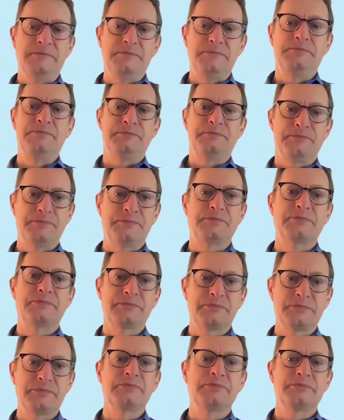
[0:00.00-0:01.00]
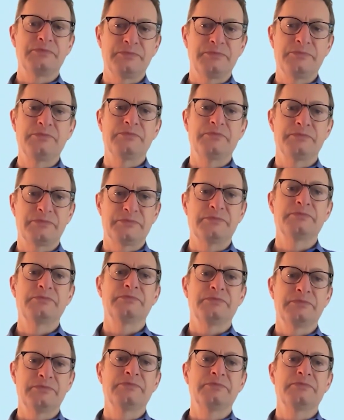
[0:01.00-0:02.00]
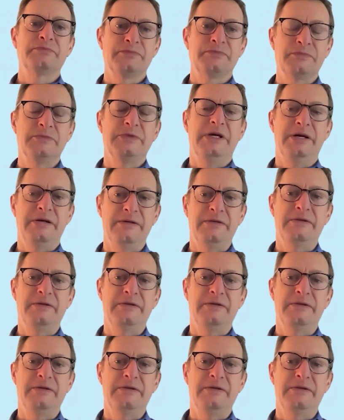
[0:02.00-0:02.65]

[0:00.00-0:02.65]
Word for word: they have their bias we have our bias right yeah